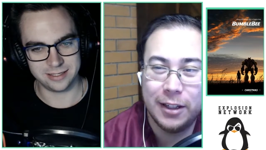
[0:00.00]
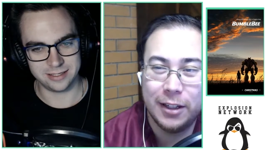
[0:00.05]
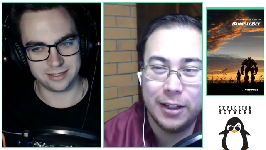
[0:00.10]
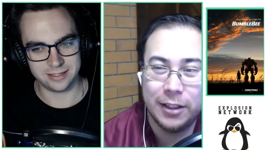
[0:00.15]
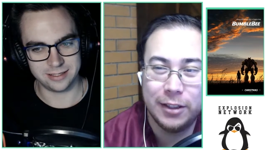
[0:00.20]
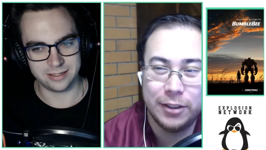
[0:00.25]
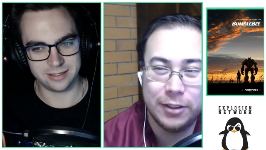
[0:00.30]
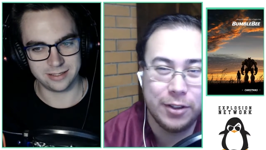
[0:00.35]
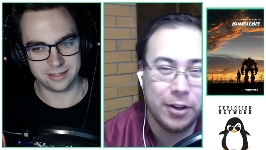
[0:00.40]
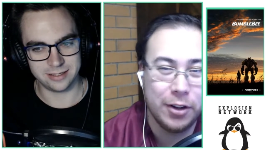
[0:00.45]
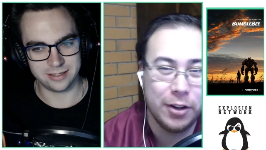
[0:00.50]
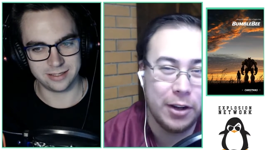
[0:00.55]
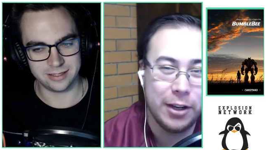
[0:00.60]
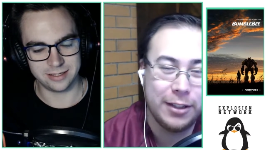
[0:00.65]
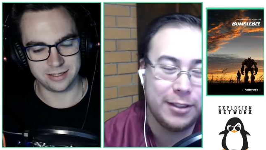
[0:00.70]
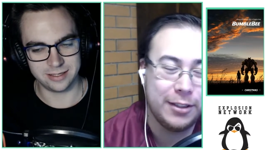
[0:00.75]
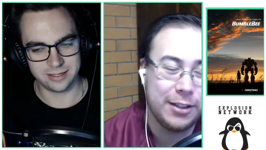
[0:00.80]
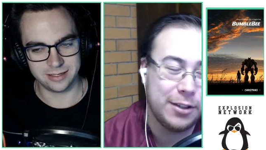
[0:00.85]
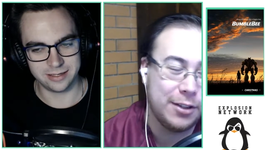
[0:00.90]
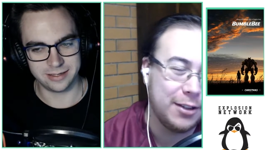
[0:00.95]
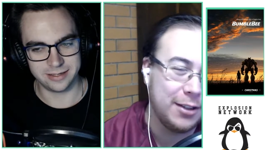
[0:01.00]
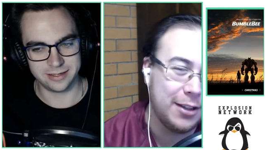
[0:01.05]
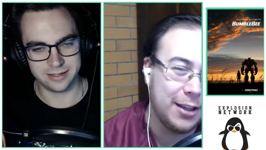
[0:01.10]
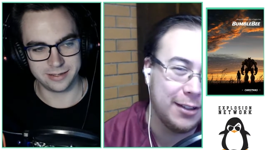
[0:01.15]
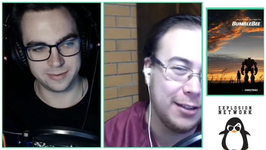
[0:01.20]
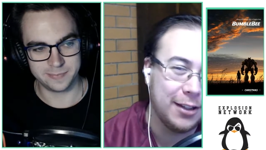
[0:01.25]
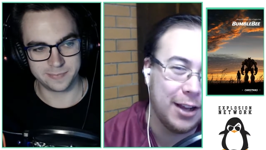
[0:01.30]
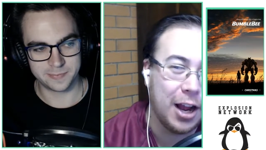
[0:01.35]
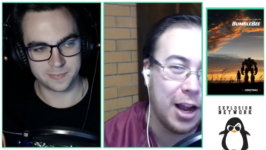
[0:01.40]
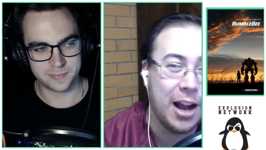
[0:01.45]
Speaker 1: It's not.
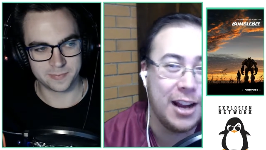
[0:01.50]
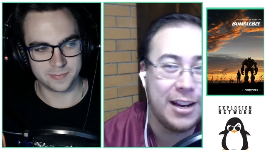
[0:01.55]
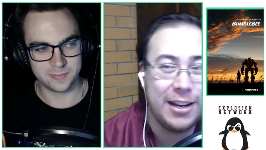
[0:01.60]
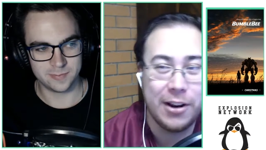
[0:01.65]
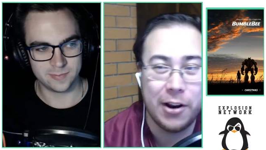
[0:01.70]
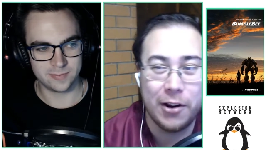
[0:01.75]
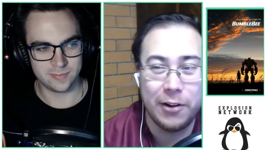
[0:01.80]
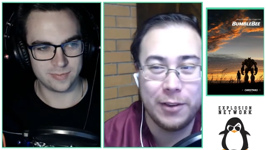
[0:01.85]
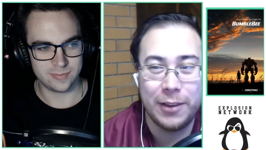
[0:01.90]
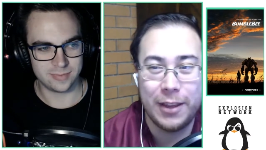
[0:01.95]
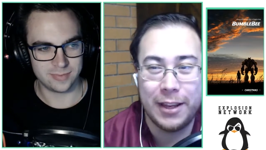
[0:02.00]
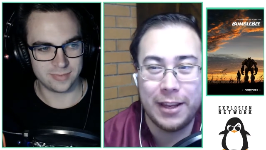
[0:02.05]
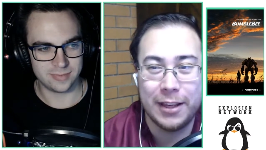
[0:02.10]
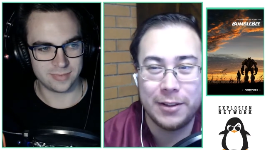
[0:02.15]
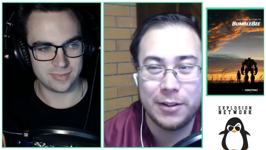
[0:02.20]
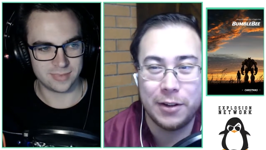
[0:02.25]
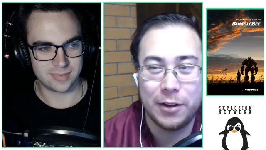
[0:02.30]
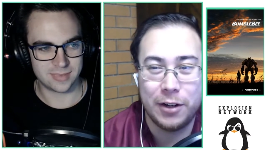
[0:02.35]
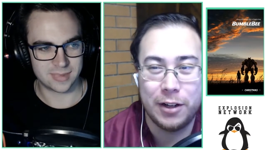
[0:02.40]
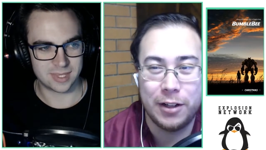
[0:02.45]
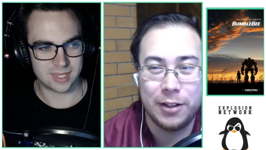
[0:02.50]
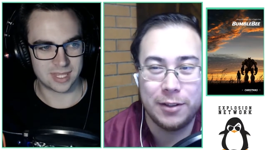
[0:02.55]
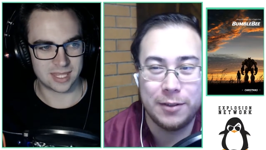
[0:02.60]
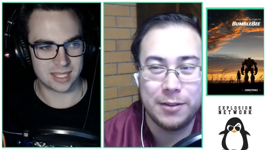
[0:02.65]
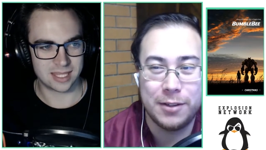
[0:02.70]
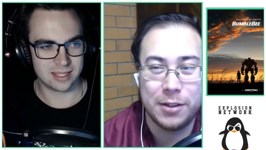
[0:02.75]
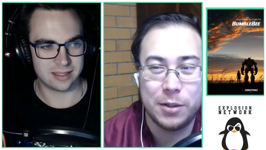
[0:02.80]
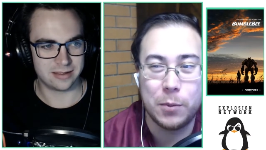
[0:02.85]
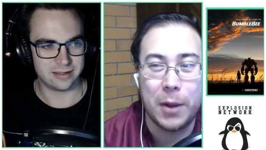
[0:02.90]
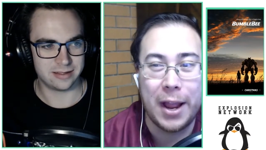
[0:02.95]
I don't think it's gonna
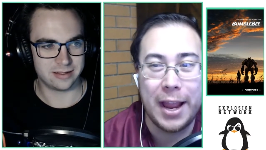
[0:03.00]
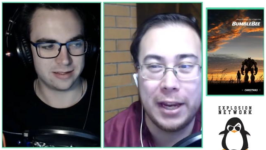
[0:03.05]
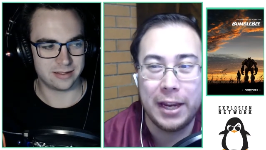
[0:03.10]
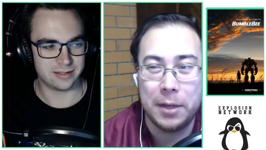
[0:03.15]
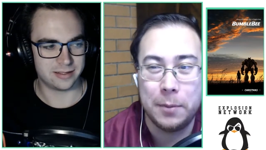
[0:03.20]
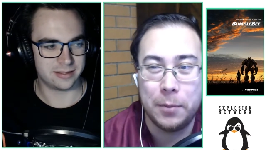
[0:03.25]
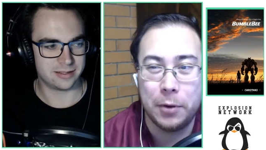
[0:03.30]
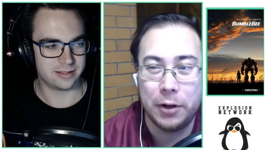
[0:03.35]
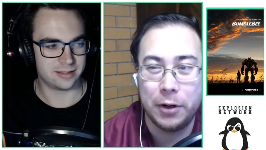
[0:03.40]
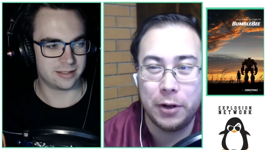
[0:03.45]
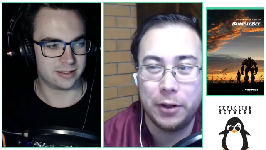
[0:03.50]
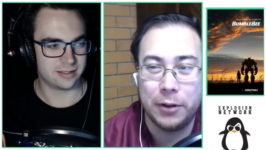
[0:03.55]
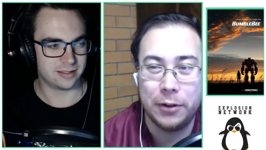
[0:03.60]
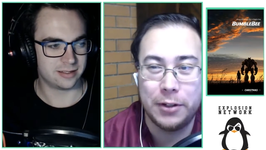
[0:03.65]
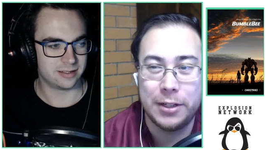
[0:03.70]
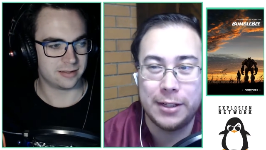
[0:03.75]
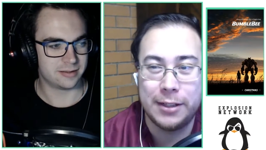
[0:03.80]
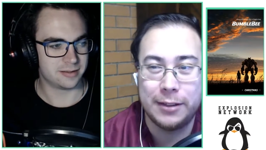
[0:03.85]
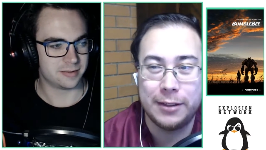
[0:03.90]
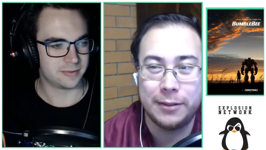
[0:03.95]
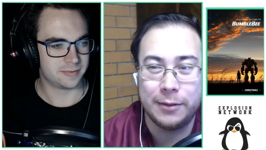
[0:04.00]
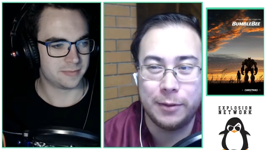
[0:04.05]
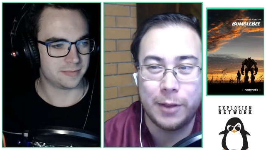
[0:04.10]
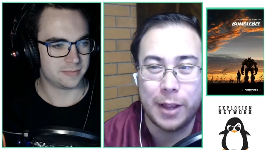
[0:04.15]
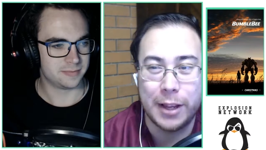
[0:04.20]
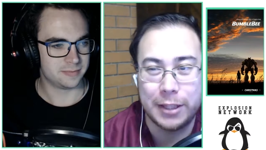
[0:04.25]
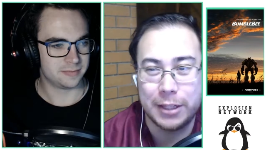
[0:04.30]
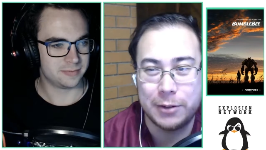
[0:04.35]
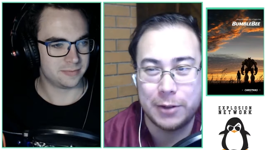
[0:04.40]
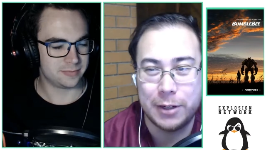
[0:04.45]
sway anybody who didn't
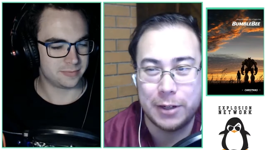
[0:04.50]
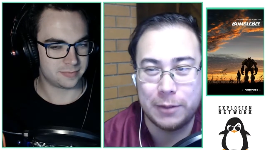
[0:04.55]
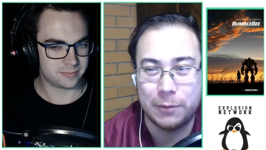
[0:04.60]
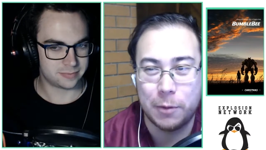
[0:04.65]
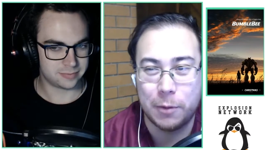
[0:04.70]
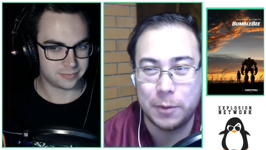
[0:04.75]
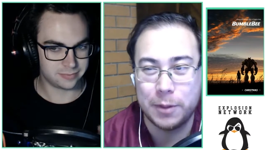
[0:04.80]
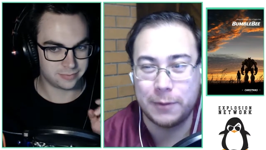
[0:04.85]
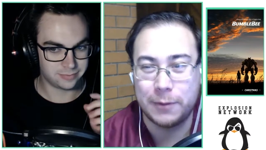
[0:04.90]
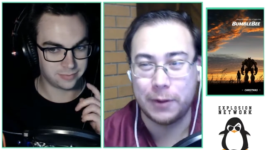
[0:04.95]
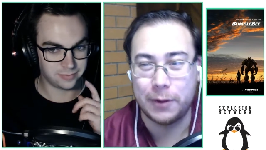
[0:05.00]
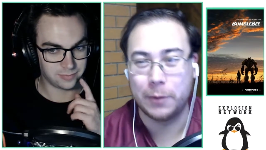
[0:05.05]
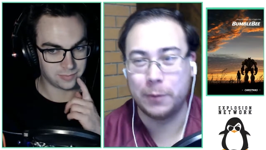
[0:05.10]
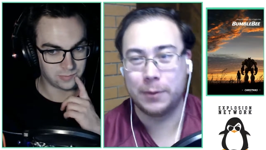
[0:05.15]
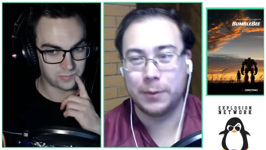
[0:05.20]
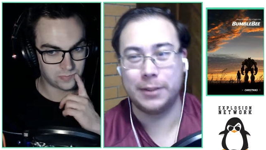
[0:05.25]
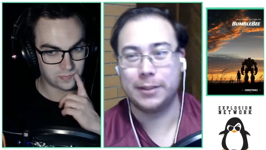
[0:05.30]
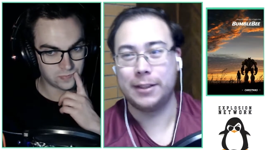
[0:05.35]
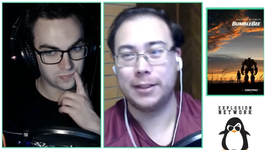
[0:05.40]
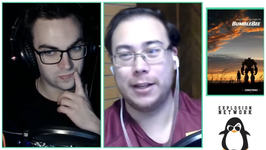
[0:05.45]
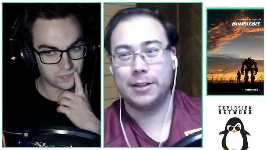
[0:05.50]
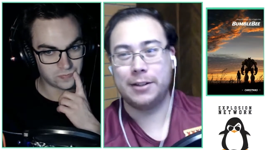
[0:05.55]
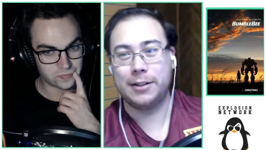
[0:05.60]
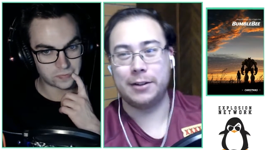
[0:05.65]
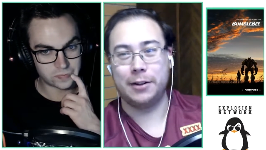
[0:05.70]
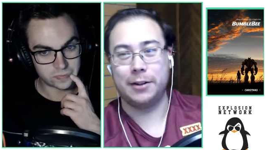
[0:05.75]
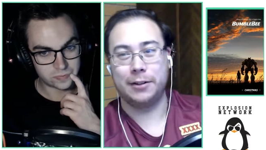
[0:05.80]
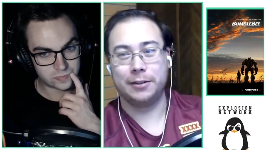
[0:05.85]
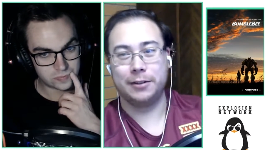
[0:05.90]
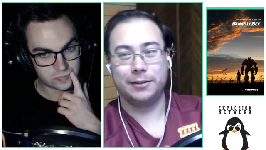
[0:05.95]
like the Transformers films
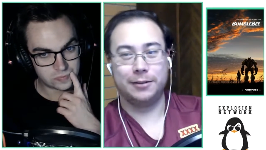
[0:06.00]
into